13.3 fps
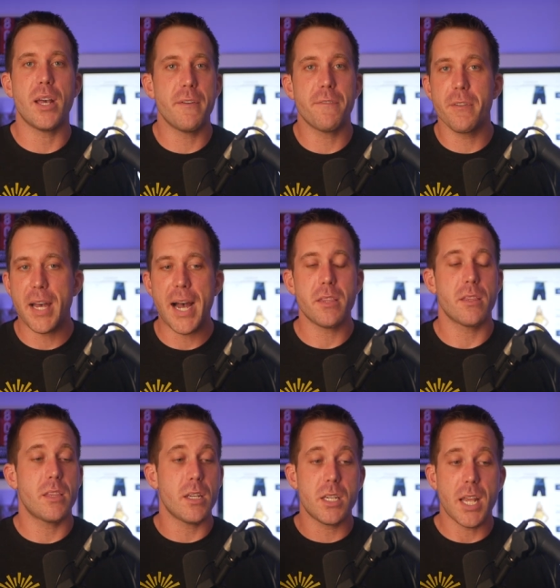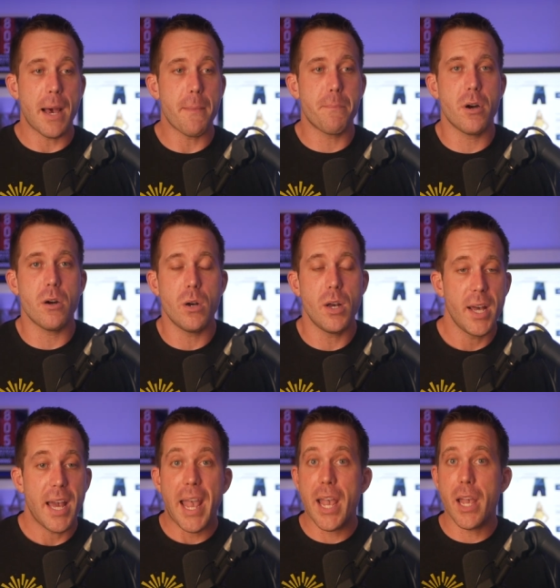And for that, the Tempo
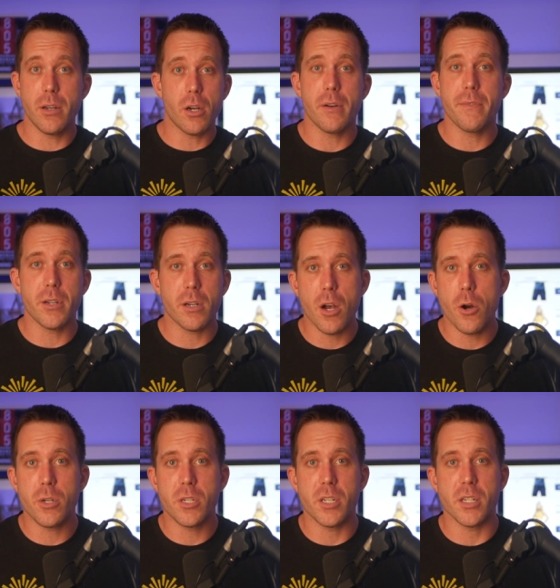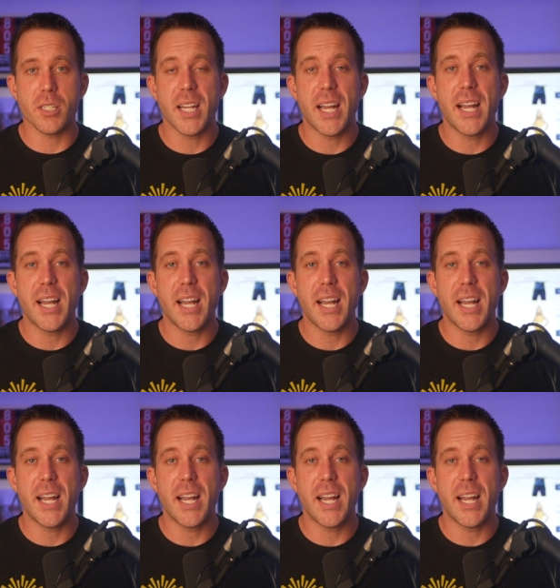and all of their coaches,